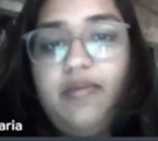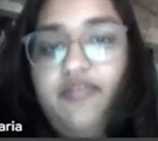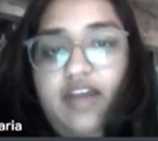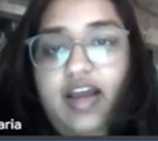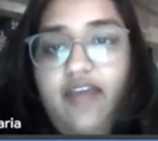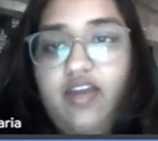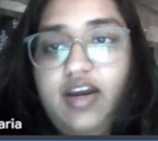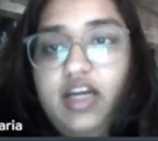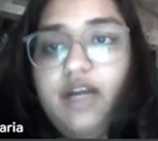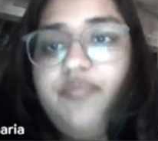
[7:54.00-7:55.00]
be filling in the
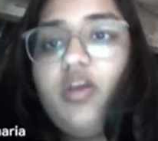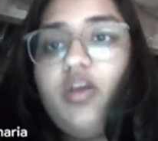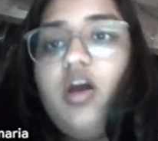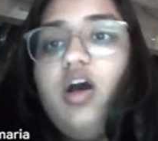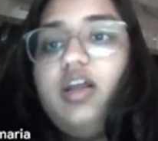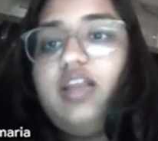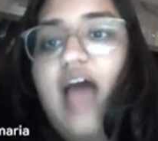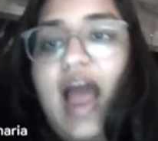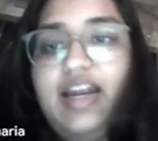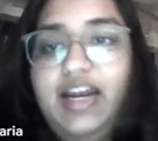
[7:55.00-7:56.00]
data. The
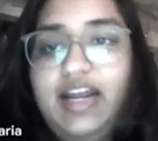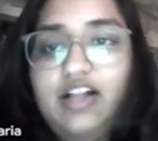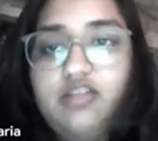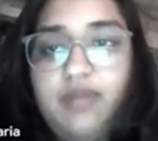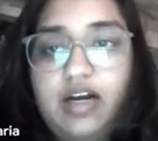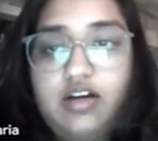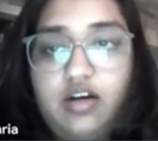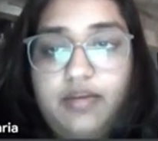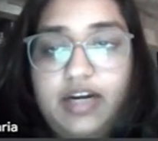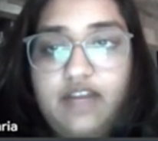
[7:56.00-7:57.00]
add details
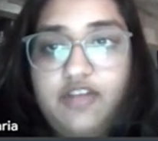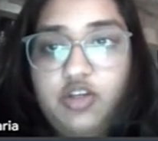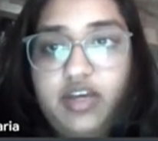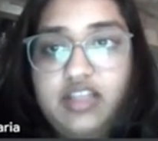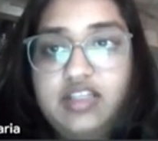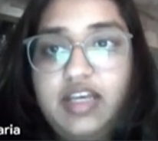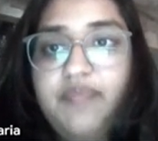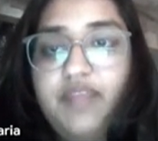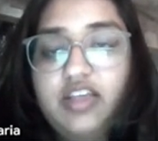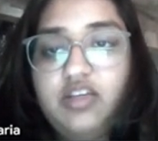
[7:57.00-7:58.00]
button, which you can see,
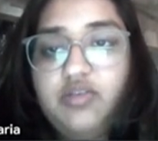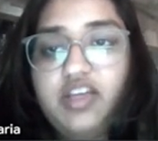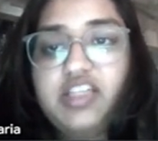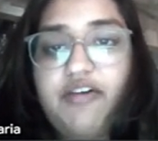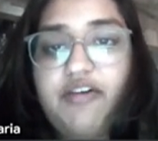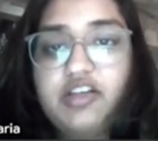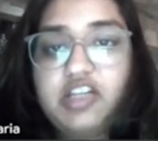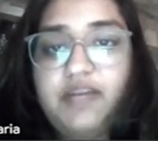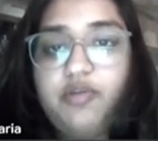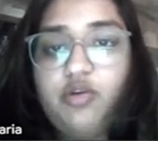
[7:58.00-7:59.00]
is using
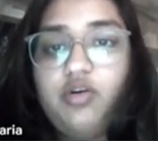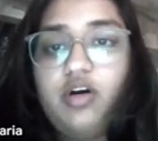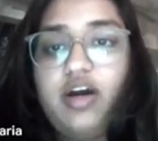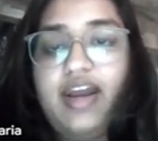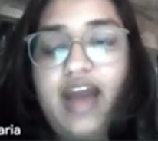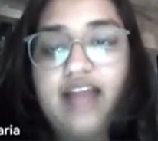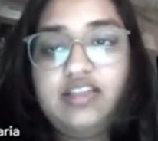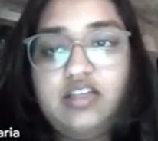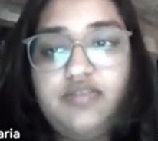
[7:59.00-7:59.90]
JavaScript to enhance this